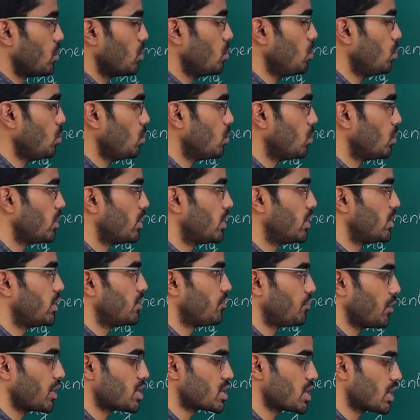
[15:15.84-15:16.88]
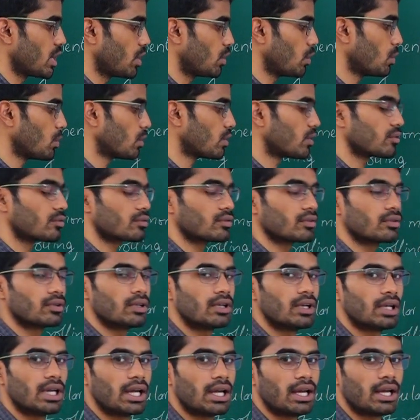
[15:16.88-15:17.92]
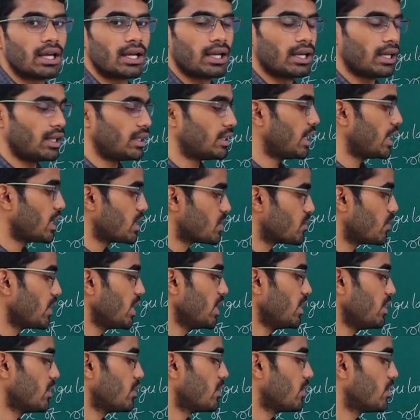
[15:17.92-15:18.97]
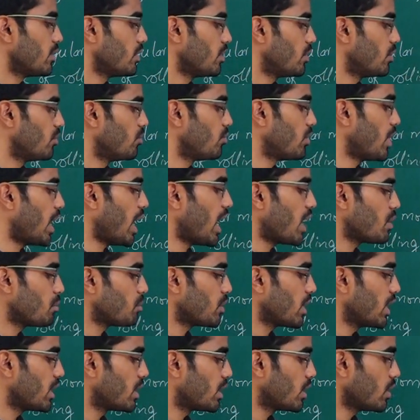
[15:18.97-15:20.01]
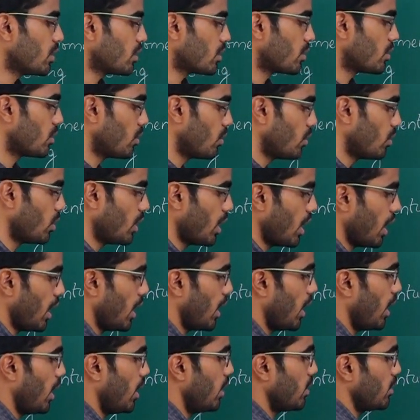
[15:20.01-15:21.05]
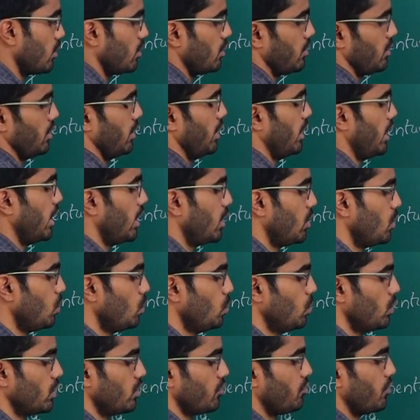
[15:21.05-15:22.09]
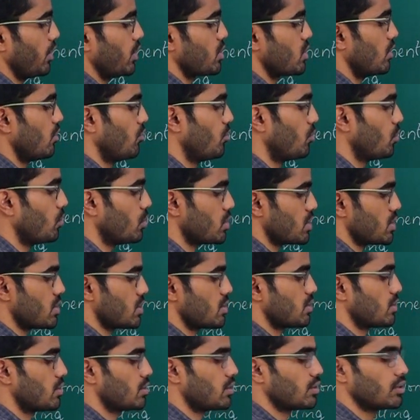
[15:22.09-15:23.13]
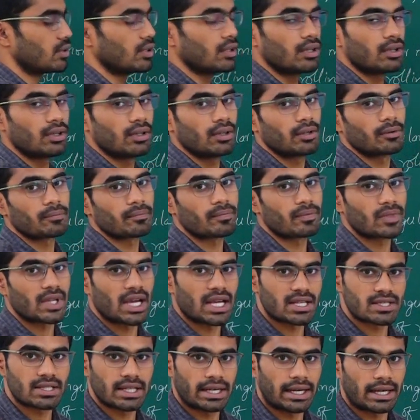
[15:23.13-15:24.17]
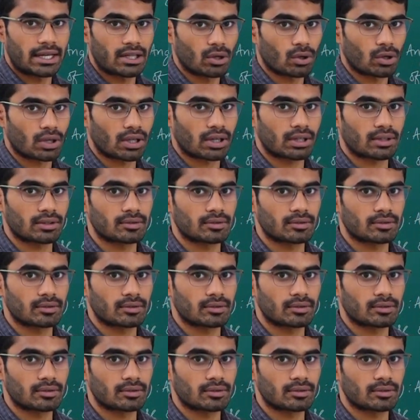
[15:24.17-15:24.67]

to the friction alone, and that is why I am writing R into the frictional force as the net torque.